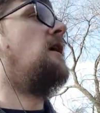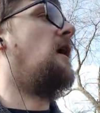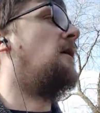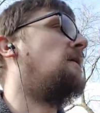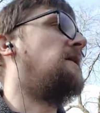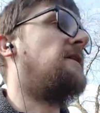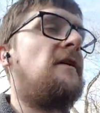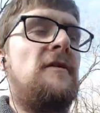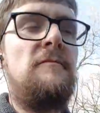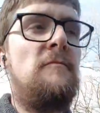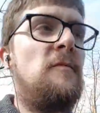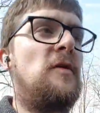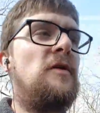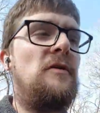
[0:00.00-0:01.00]
I mean, the
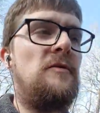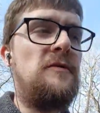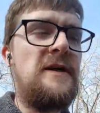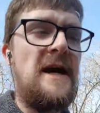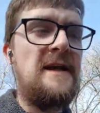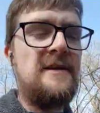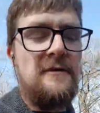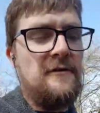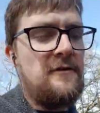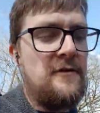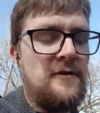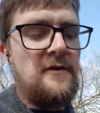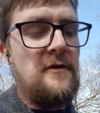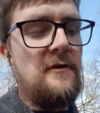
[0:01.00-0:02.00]
lieutenants
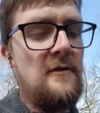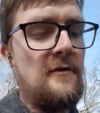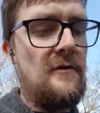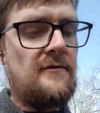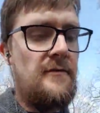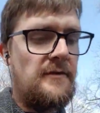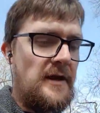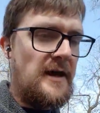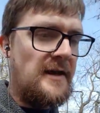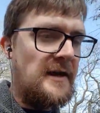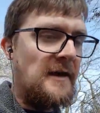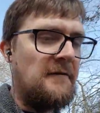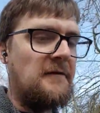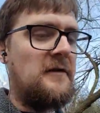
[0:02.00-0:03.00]
and that
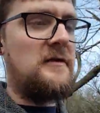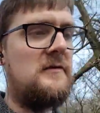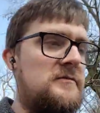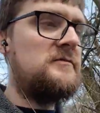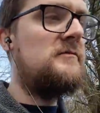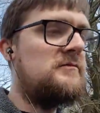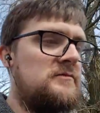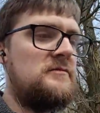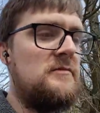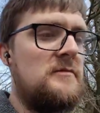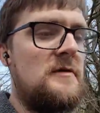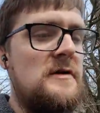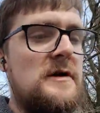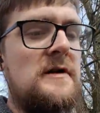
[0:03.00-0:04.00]
level,
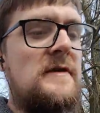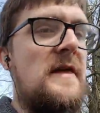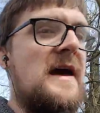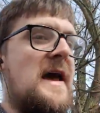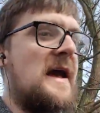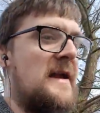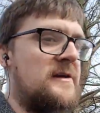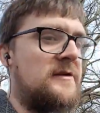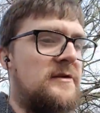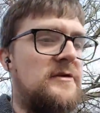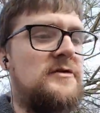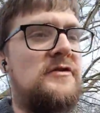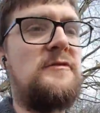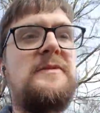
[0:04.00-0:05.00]
their end
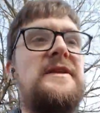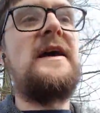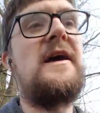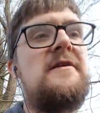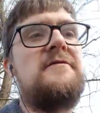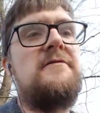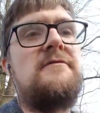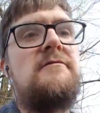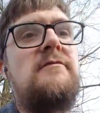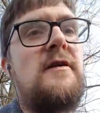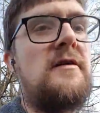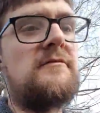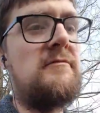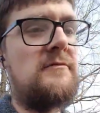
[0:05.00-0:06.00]
can just be death.
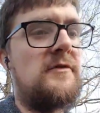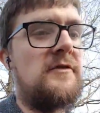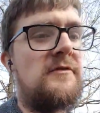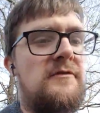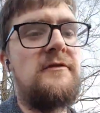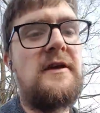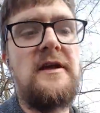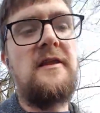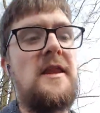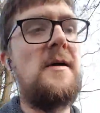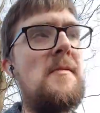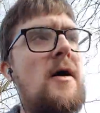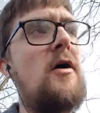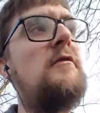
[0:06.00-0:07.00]
They just kill
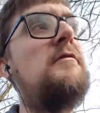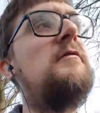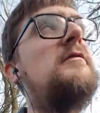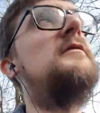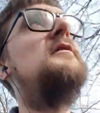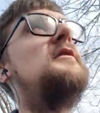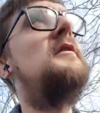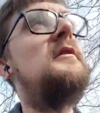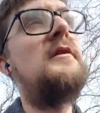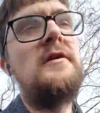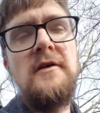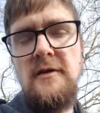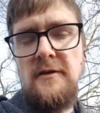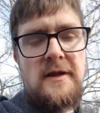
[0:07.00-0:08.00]
them off.
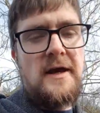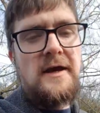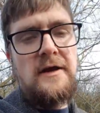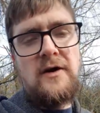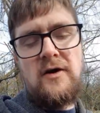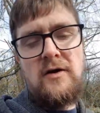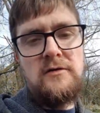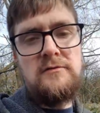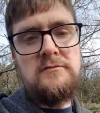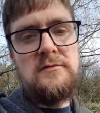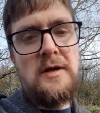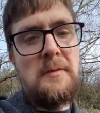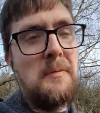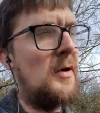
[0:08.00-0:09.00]
They're not
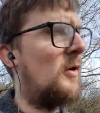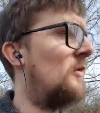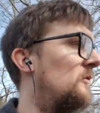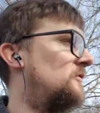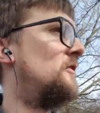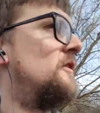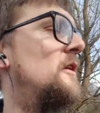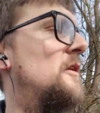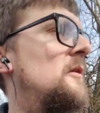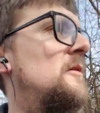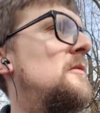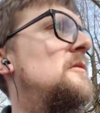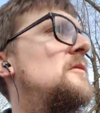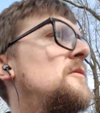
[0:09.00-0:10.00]
important to the
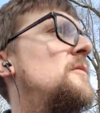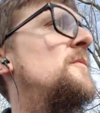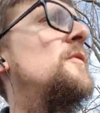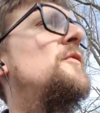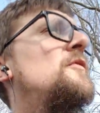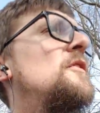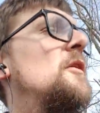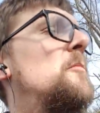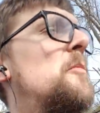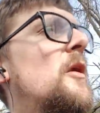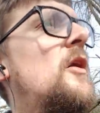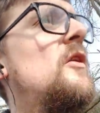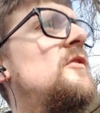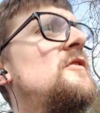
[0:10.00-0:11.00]

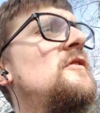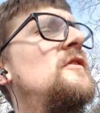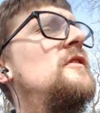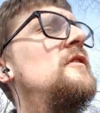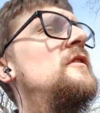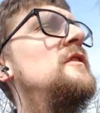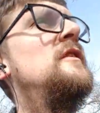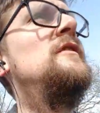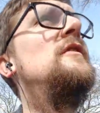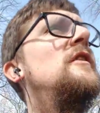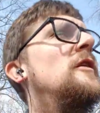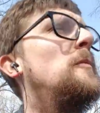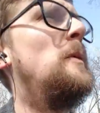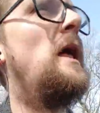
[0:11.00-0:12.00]
plot,
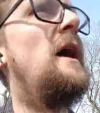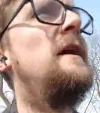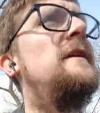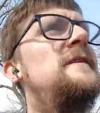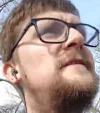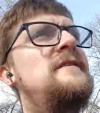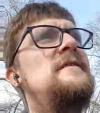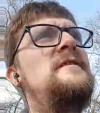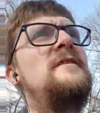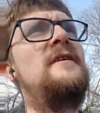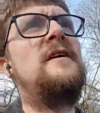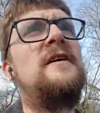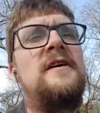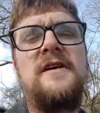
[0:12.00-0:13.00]
to the plan.
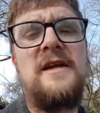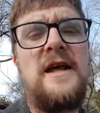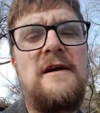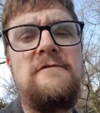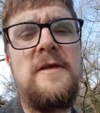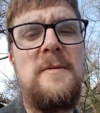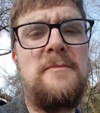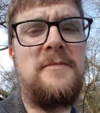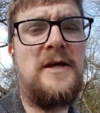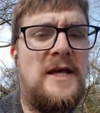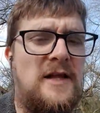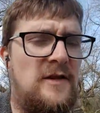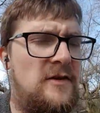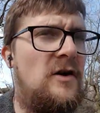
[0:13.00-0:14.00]
You can have them
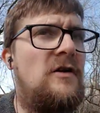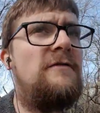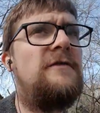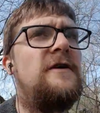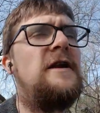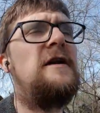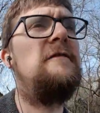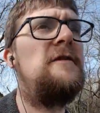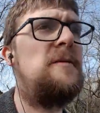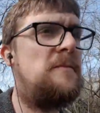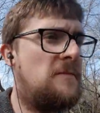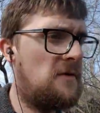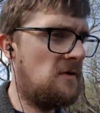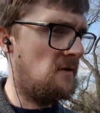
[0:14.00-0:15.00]
killed off. You can have them.